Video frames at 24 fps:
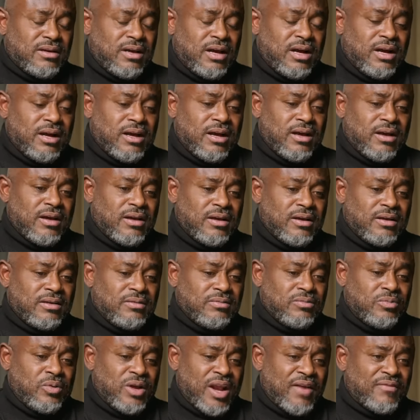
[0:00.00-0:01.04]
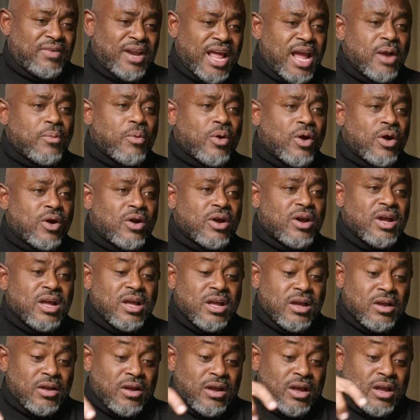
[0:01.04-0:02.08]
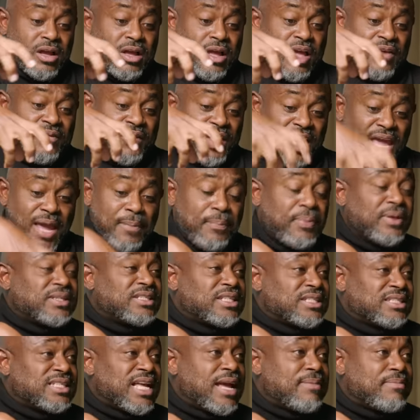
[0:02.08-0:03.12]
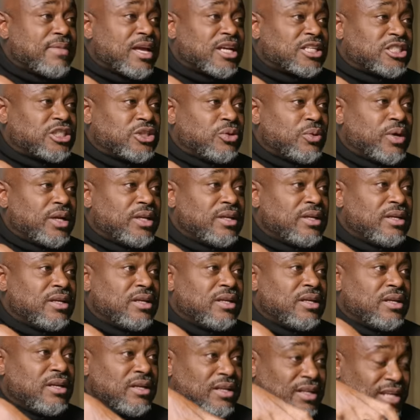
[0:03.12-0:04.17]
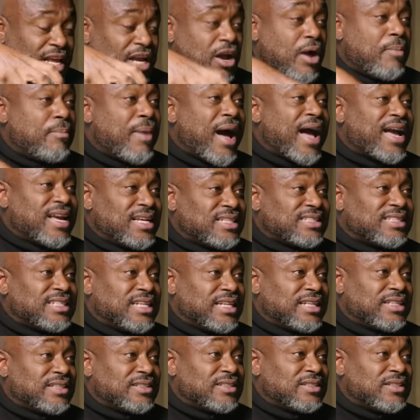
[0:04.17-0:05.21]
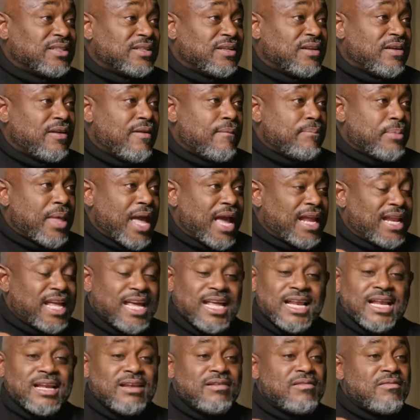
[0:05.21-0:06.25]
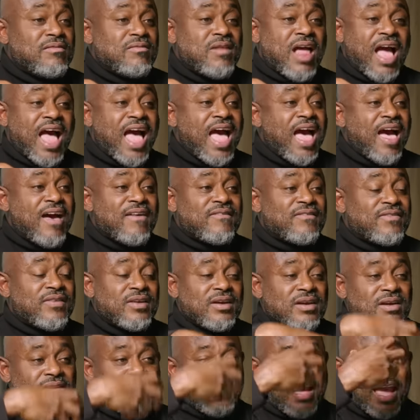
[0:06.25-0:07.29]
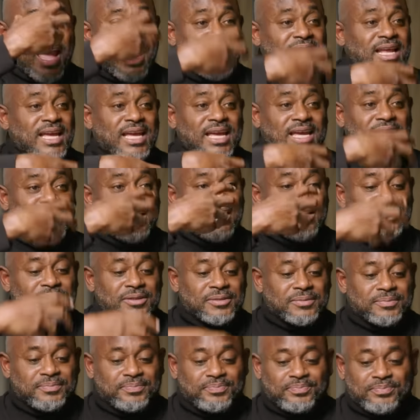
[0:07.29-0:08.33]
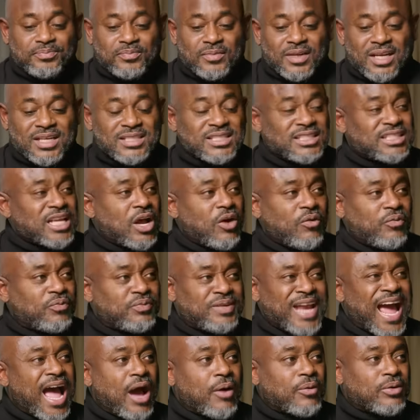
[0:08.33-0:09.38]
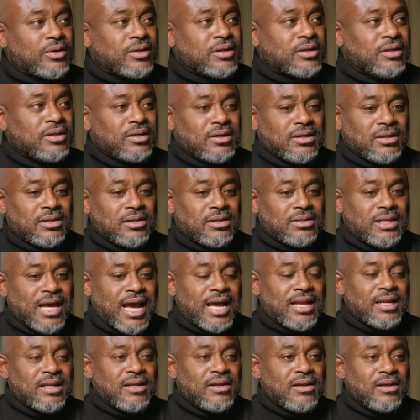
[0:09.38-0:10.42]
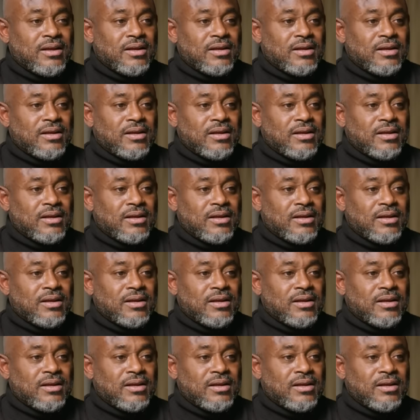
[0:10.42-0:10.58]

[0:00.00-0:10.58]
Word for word: uh, whatever they were, if he puts his name next to it, they're gonna buy his sneakers. Right. And he didn't have any self doubt that